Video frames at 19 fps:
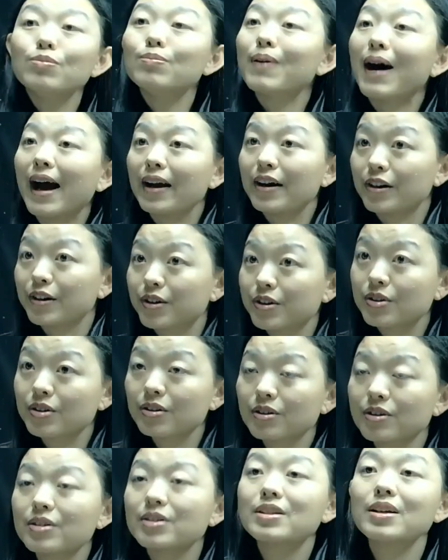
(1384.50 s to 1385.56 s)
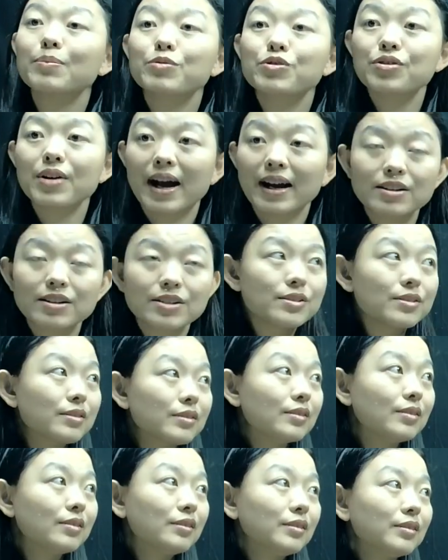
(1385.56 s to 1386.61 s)
to buyers subtract
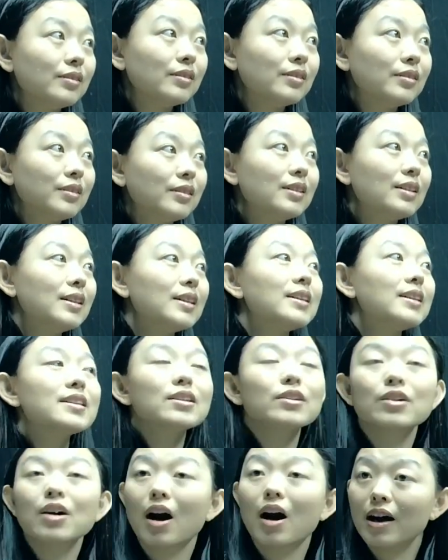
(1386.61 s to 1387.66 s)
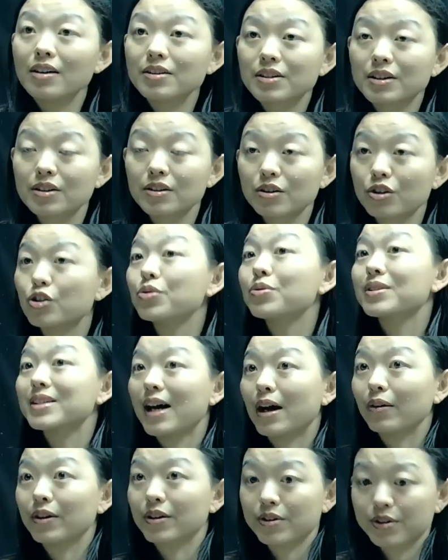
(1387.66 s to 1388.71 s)
cost to
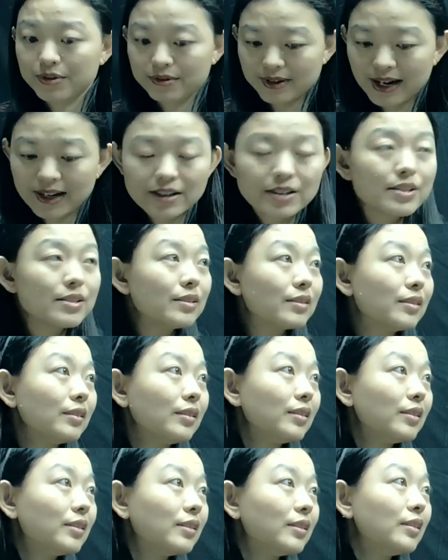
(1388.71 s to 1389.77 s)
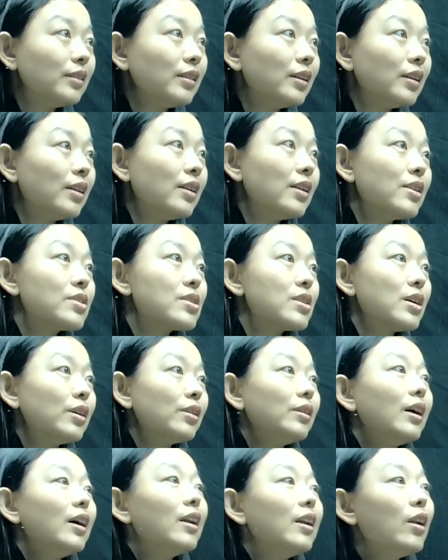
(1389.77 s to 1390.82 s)
sellers, right?
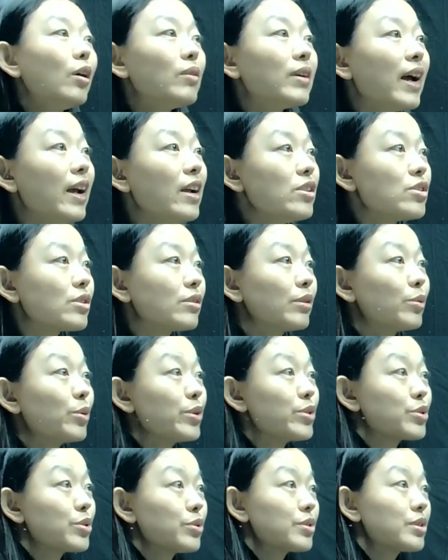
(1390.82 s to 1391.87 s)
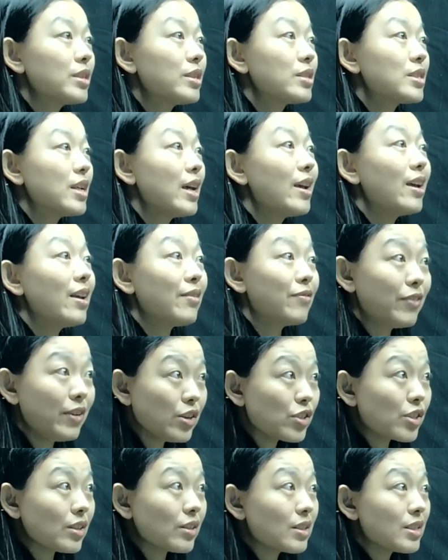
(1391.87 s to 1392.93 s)
So allocation of resources is
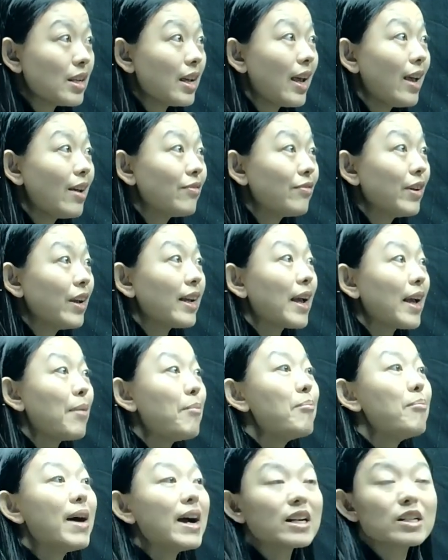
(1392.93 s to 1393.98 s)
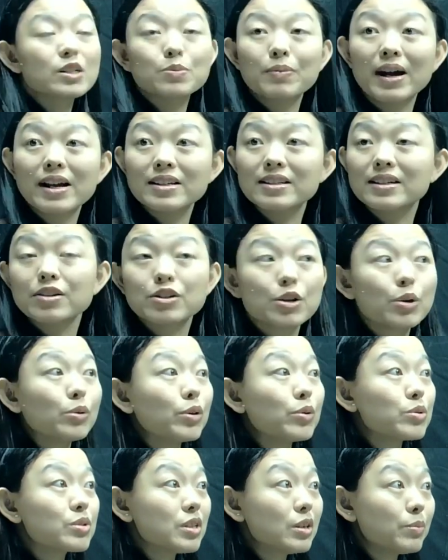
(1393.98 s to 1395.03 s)
efficient if it can maximize the
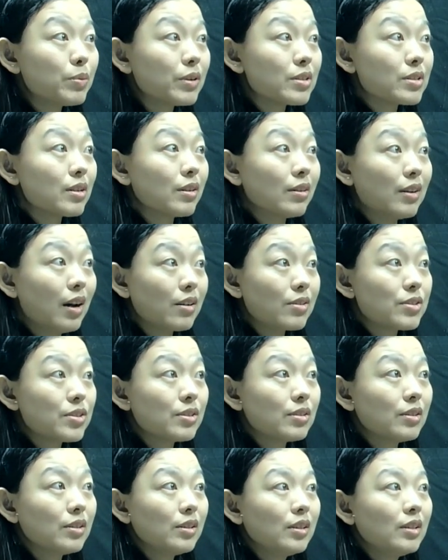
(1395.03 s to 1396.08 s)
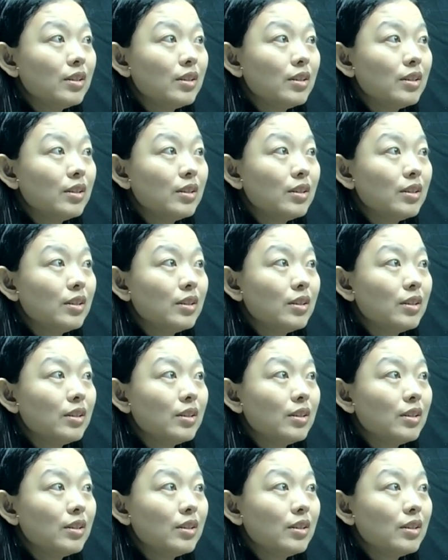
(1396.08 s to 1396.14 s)
total surplus or not.